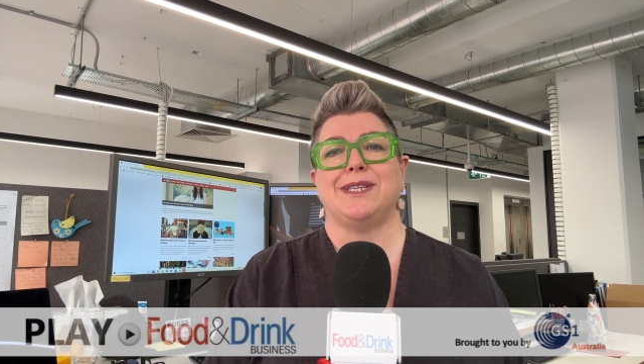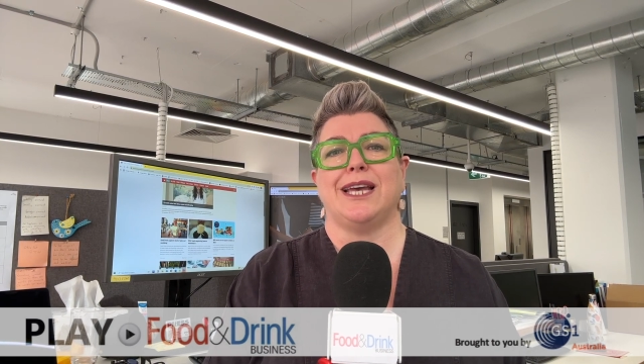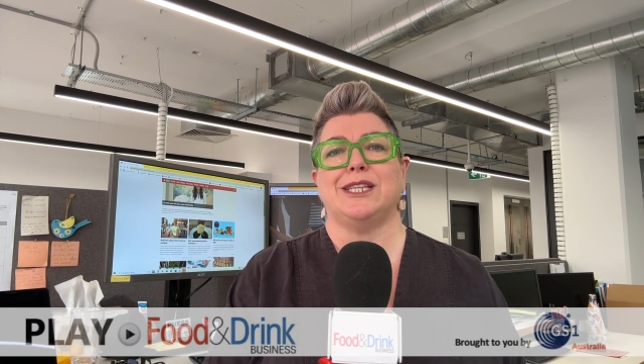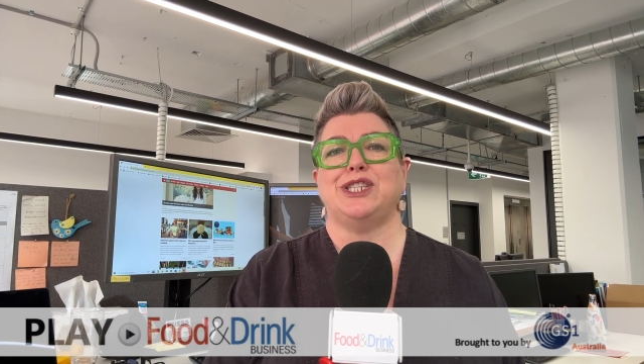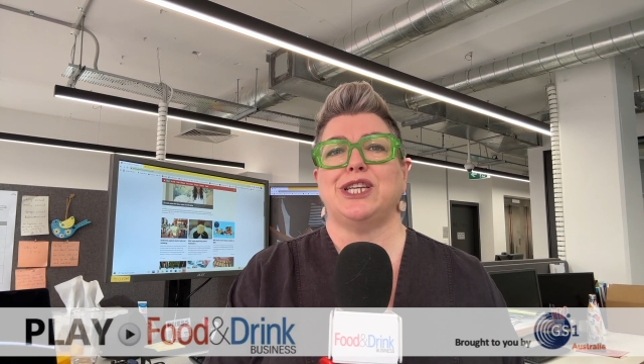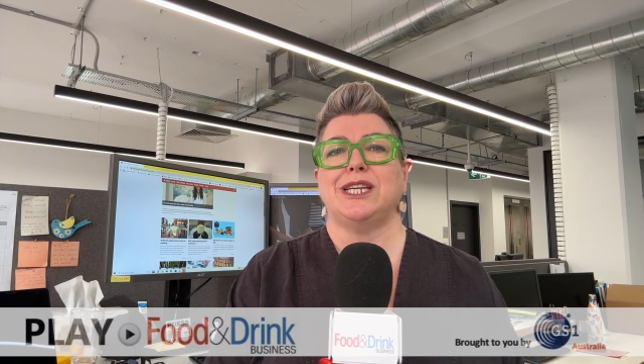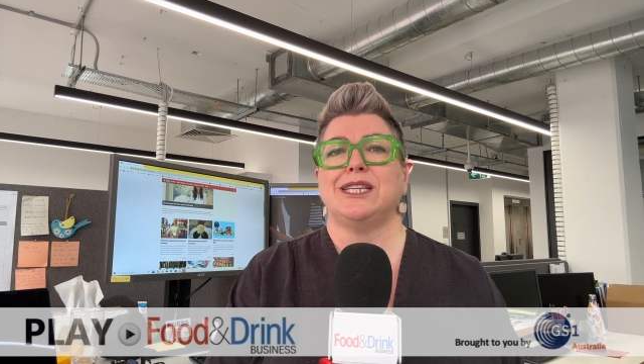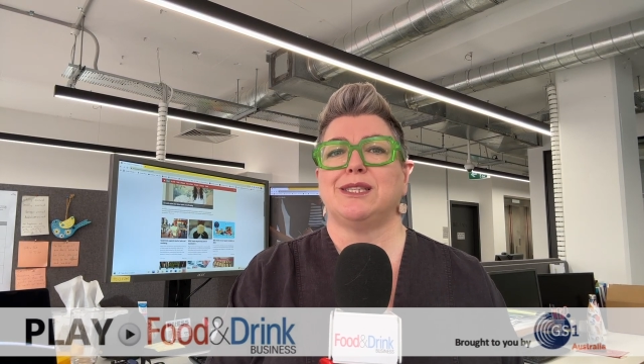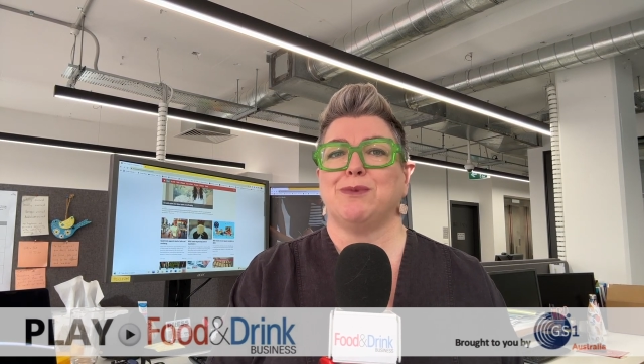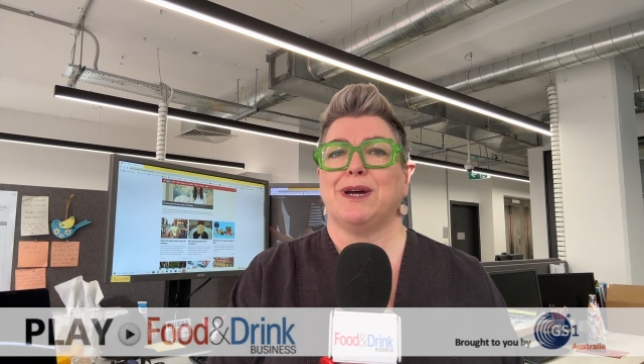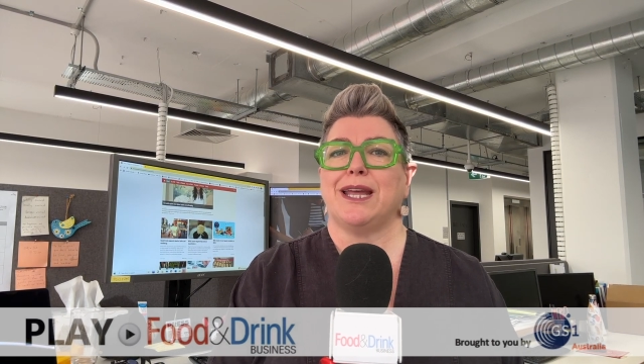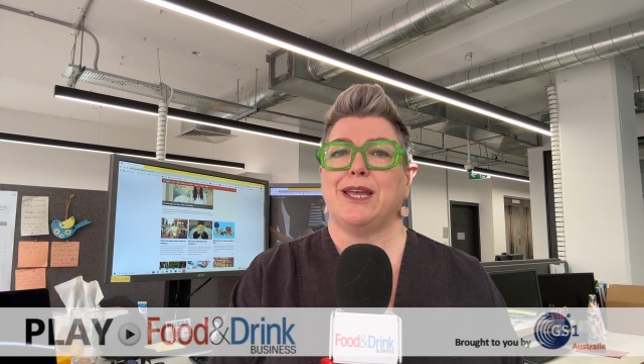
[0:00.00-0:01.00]
at
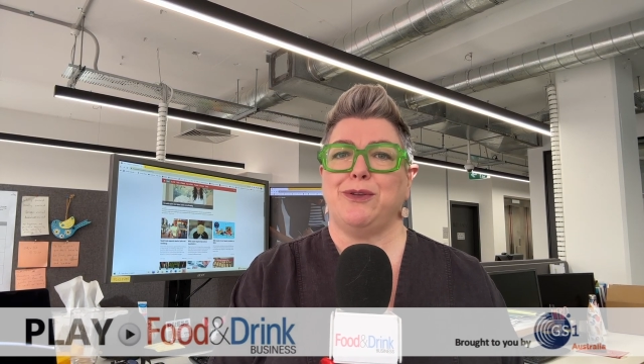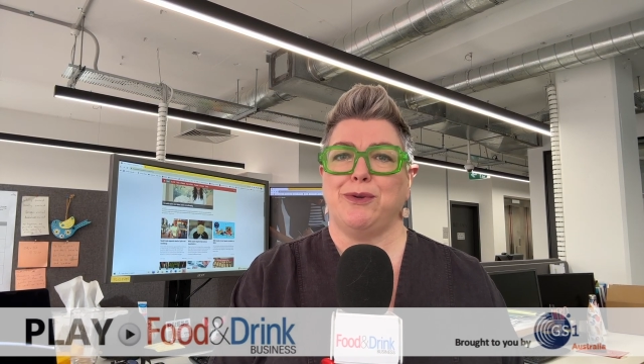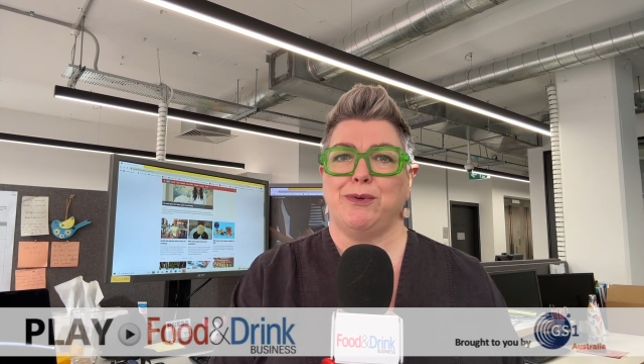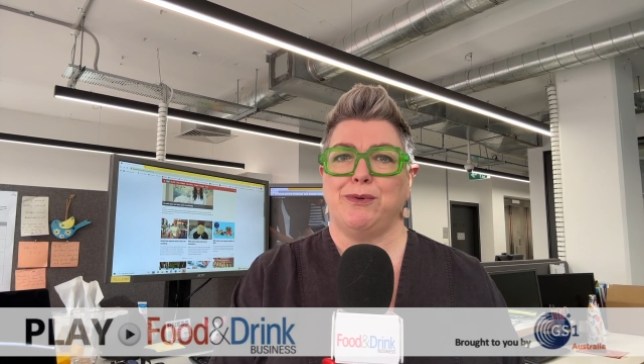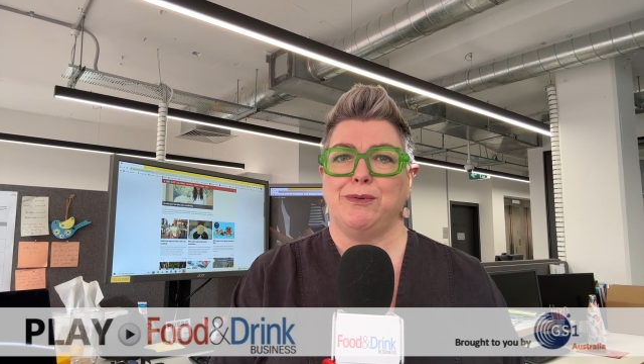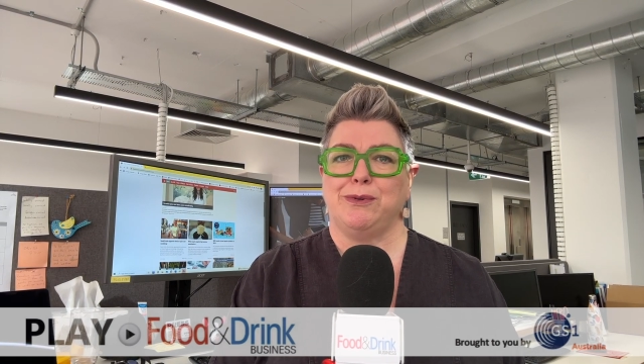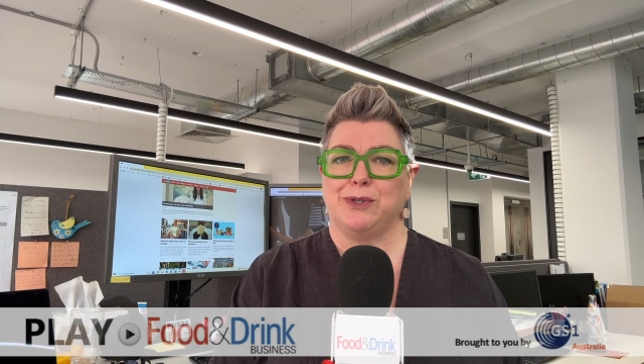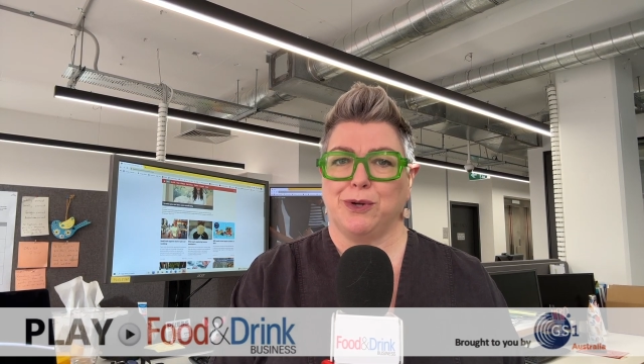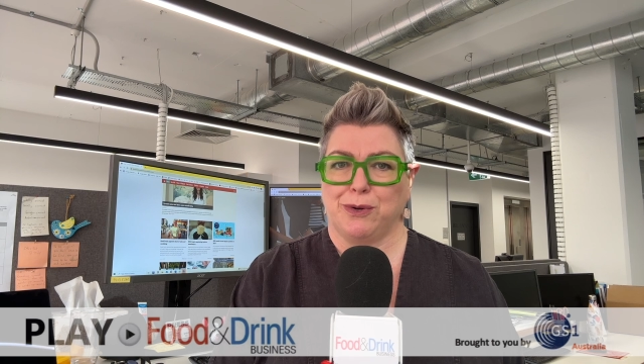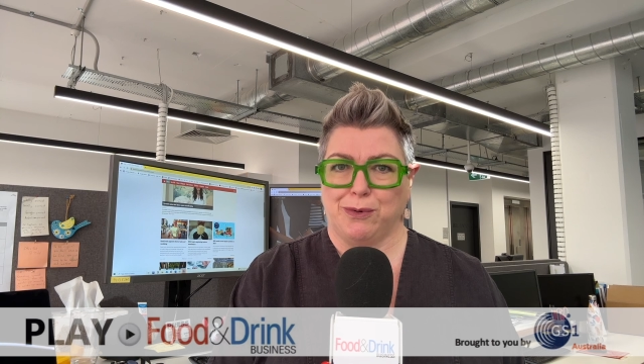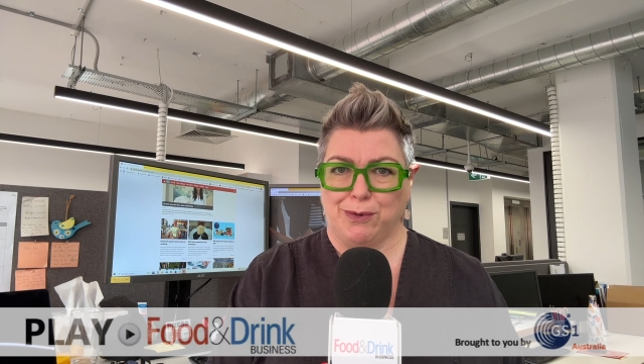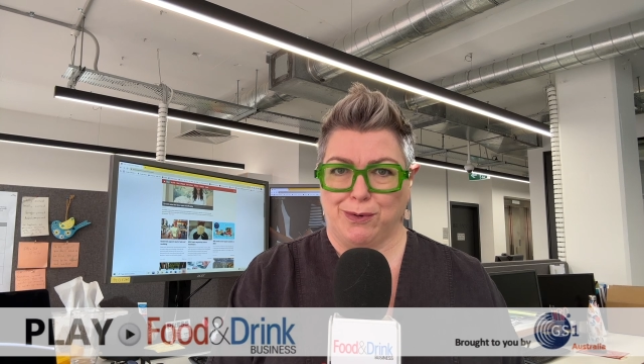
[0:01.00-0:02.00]

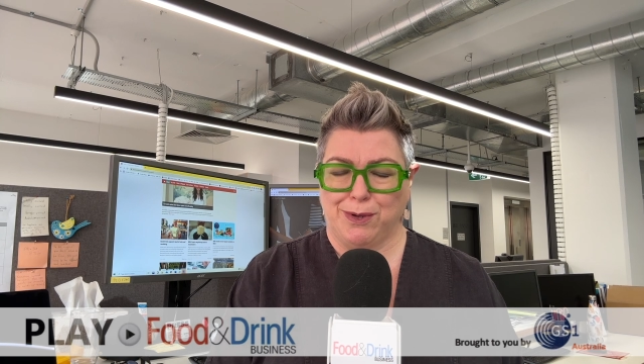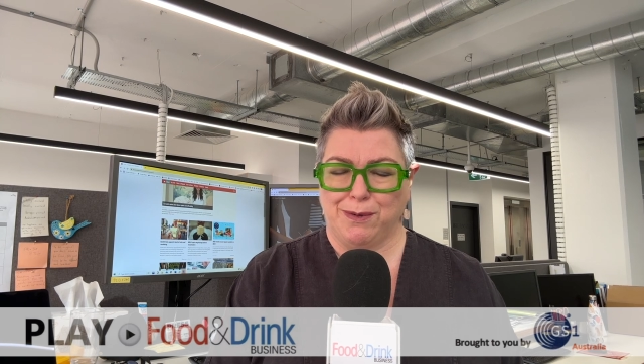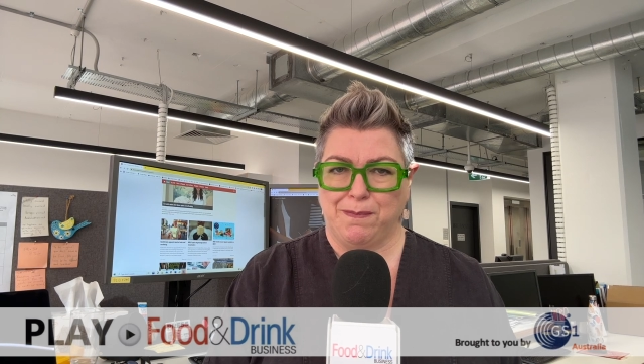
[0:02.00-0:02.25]
gs1au.org.